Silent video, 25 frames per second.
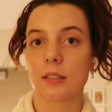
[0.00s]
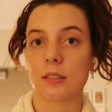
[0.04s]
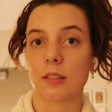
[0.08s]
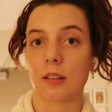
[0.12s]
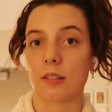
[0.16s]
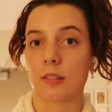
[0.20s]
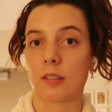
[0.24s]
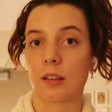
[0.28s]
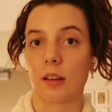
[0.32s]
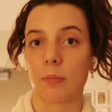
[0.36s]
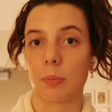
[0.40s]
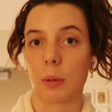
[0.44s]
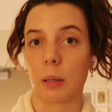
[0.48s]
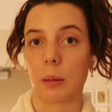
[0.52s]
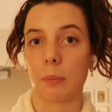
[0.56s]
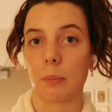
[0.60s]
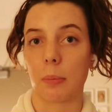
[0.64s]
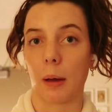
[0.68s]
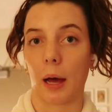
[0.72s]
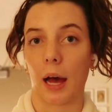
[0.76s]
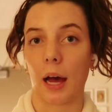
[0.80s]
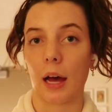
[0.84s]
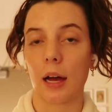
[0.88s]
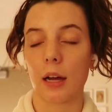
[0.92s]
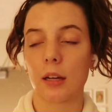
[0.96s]
since I've been
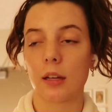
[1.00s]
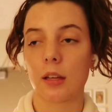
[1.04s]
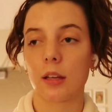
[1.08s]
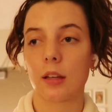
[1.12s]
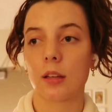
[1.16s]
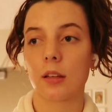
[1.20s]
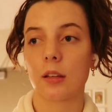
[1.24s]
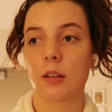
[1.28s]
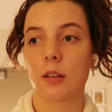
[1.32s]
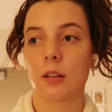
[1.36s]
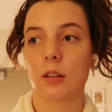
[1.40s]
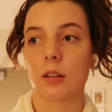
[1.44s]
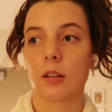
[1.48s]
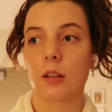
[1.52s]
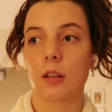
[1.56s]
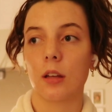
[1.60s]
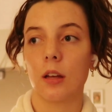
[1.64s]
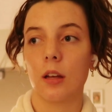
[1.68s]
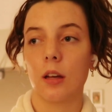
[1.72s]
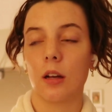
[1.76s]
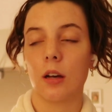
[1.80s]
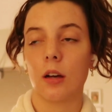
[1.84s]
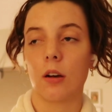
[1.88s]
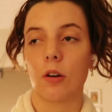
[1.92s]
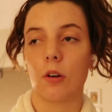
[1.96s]
back,
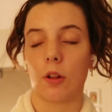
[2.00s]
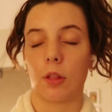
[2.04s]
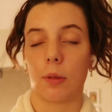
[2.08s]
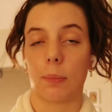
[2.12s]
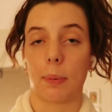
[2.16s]
or